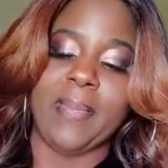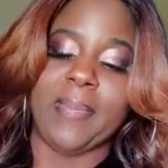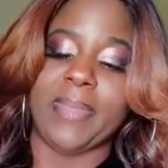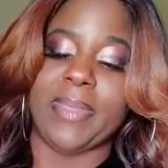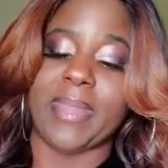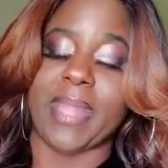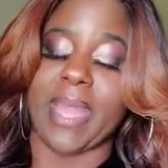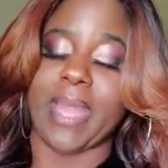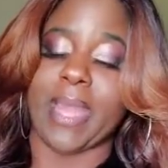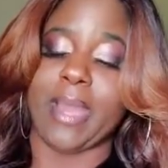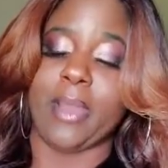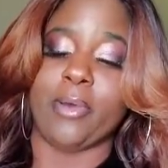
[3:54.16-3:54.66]

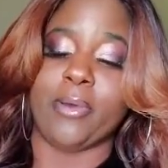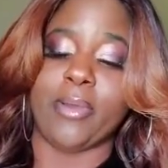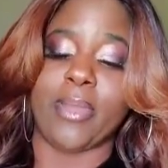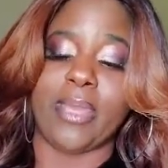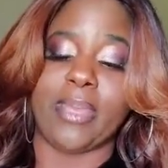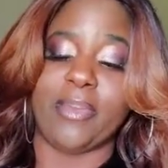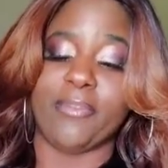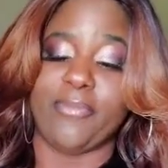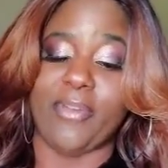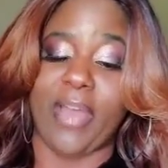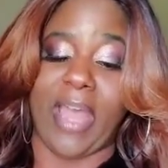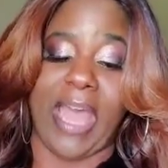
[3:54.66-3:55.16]
Now,
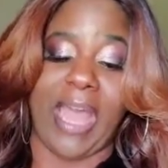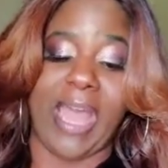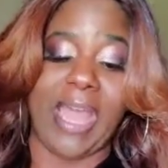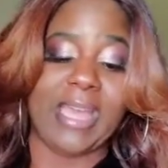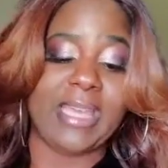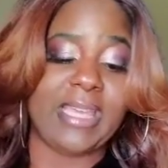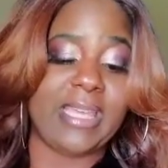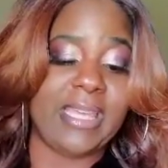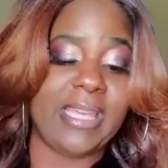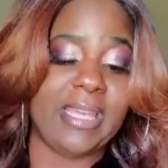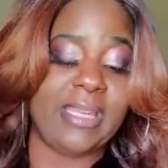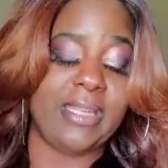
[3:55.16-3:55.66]
if I
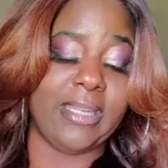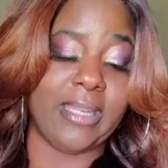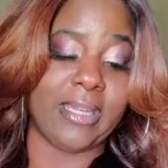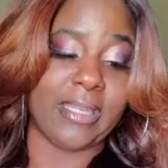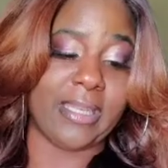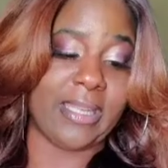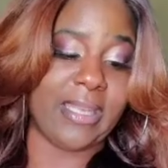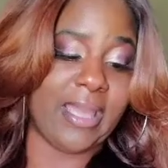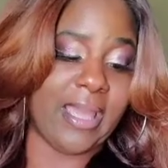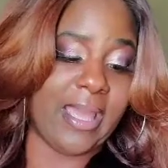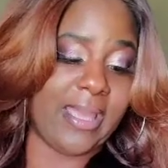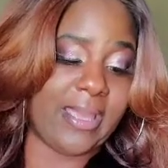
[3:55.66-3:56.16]
get
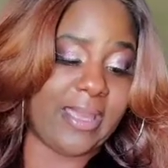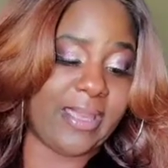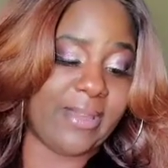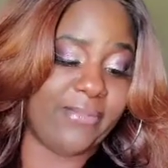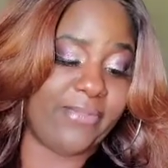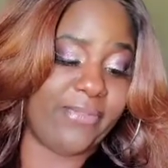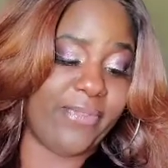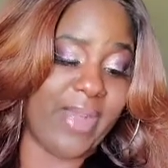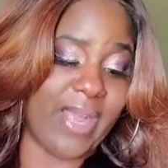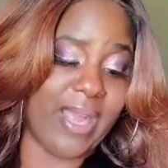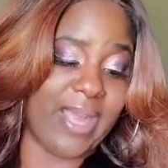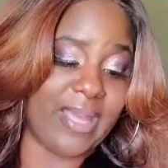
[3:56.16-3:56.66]
lucky and can
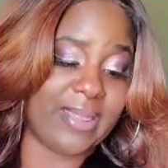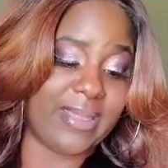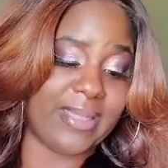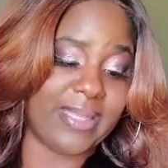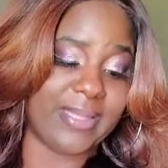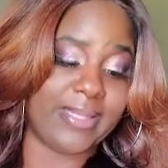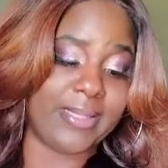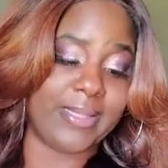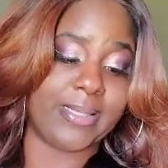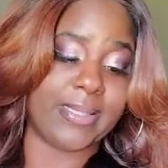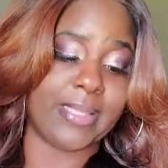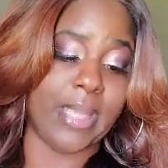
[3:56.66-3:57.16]
find
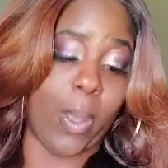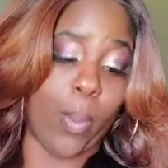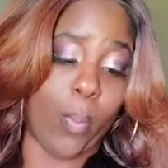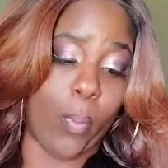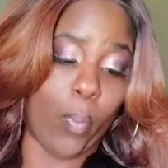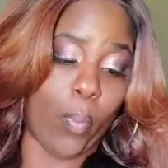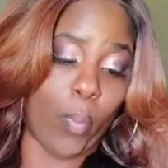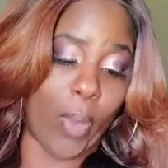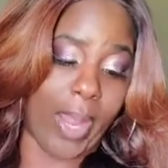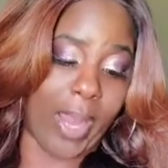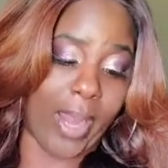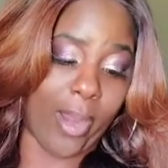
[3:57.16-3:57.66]
this
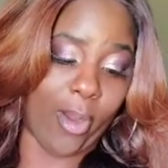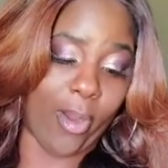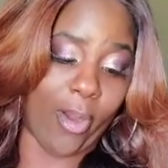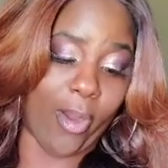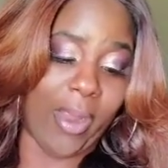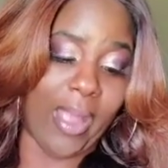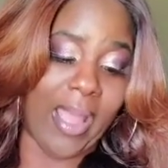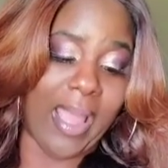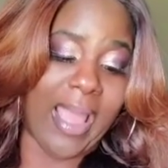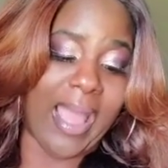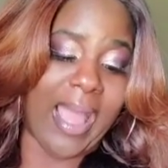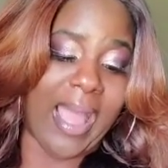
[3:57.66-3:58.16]
somewhere,
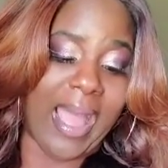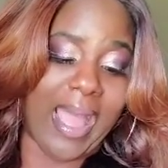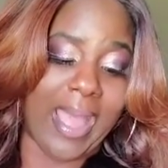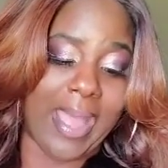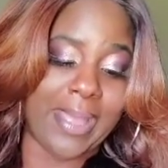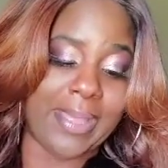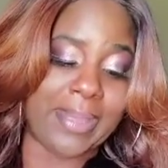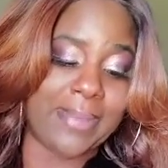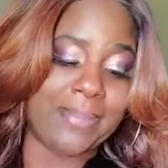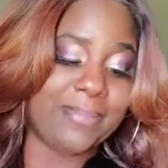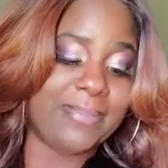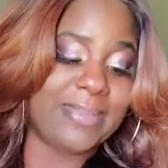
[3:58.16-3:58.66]
I
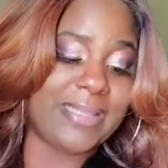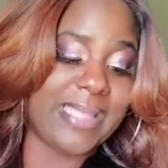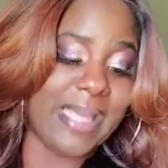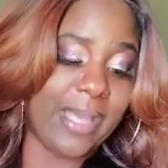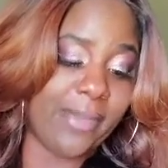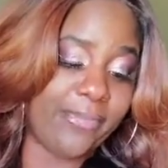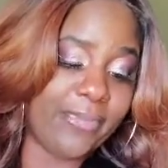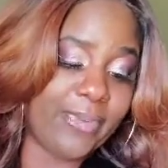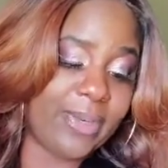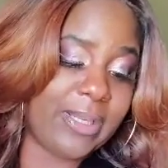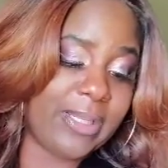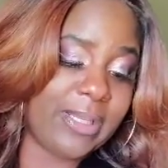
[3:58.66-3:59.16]
am
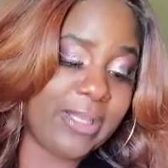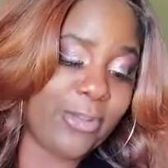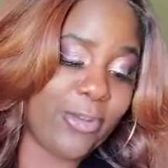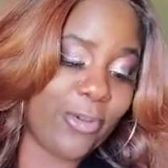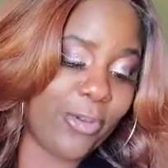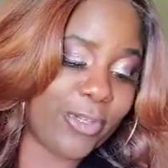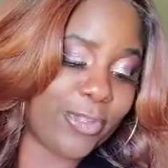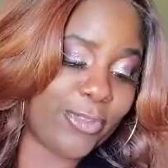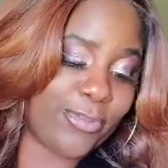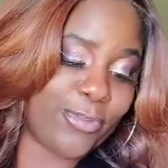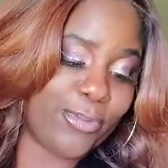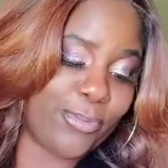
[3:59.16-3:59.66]
definitely
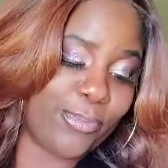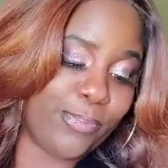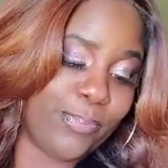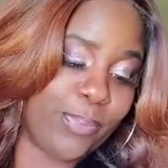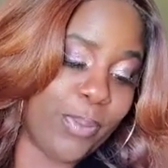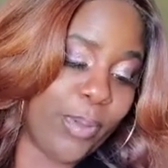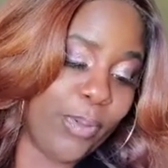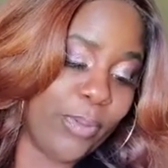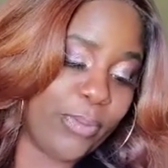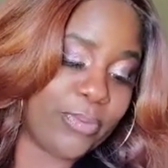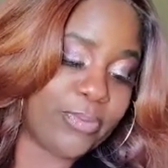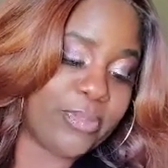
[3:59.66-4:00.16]
going to
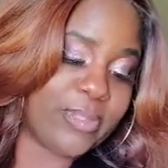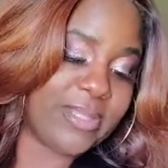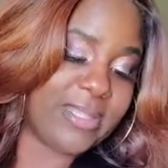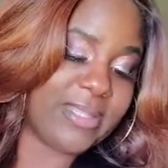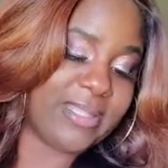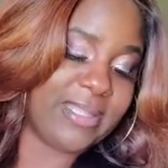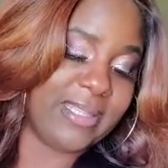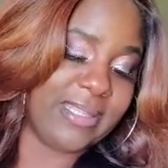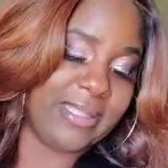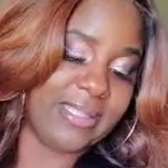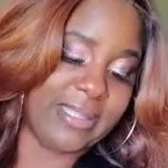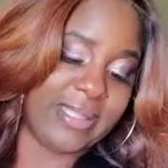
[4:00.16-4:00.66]
post
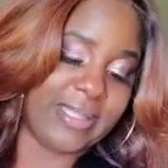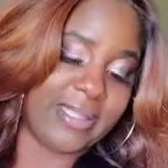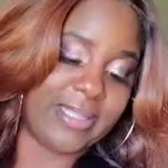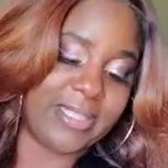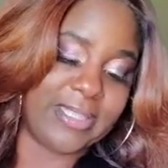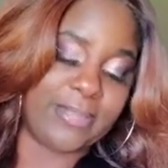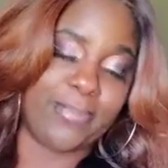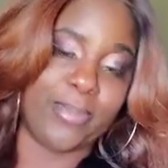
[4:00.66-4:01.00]
the links